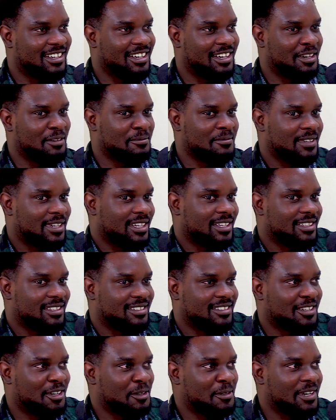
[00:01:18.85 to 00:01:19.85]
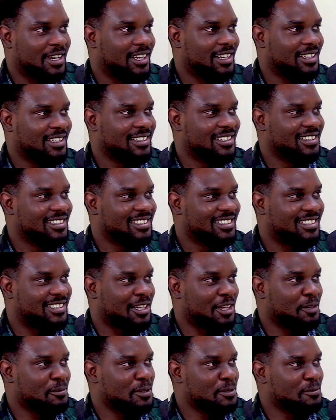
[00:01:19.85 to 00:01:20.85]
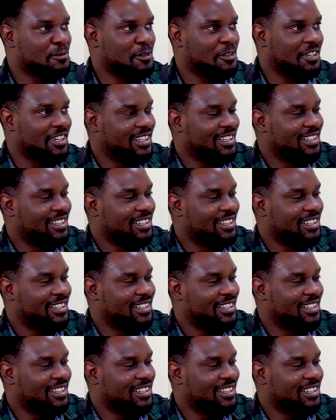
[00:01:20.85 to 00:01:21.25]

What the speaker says: I'm like, okay, tell me more.